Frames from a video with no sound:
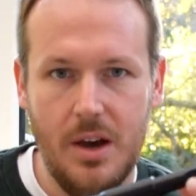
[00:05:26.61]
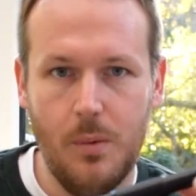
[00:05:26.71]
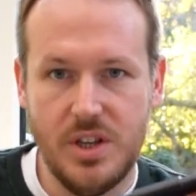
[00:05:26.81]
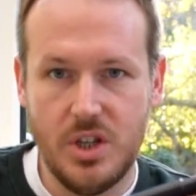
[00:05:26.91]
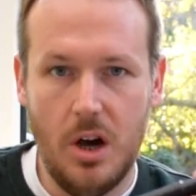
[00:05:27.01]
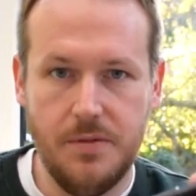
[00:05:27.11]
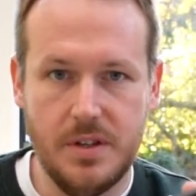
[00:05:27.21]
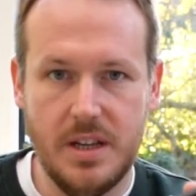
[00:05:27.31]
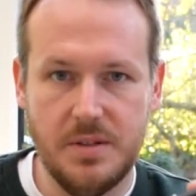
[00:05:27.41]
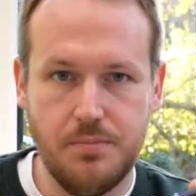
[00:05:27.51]
which
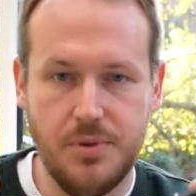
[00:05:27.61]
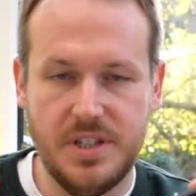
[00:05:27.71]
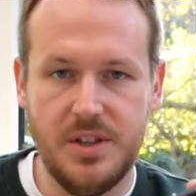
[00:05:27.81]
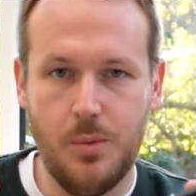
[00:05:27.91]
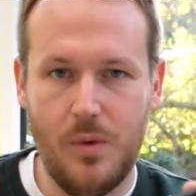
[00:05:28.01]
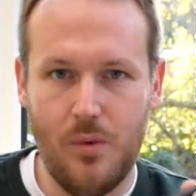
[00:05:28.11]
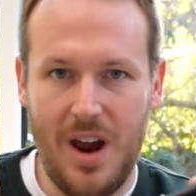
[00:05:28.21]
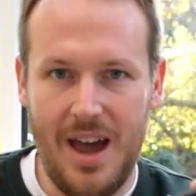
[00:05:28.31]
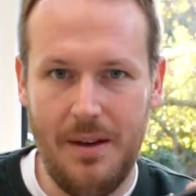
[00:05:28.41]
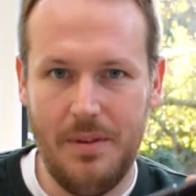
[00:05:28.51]
often is pretty
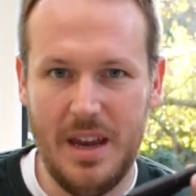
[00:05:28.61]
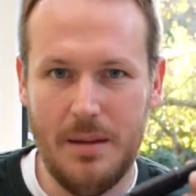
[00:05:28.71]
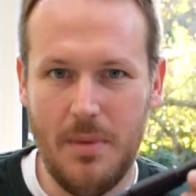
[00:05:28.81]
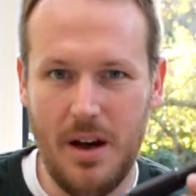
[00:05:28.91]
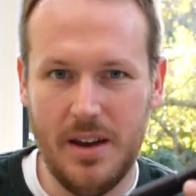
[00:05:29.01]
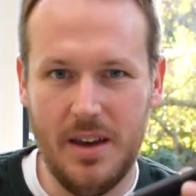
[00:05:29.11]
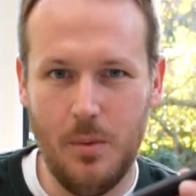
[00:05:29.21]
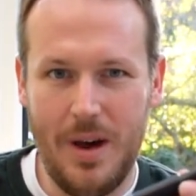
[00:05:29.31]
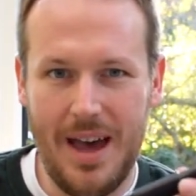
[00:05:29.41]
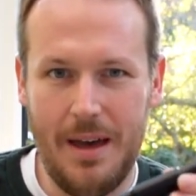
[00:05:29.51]
rare in a market
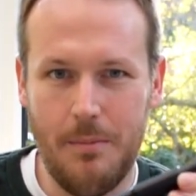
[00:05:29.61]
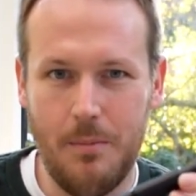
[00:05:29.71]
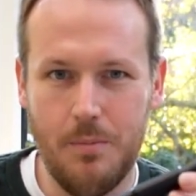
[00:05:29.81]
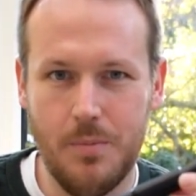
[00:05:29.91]
where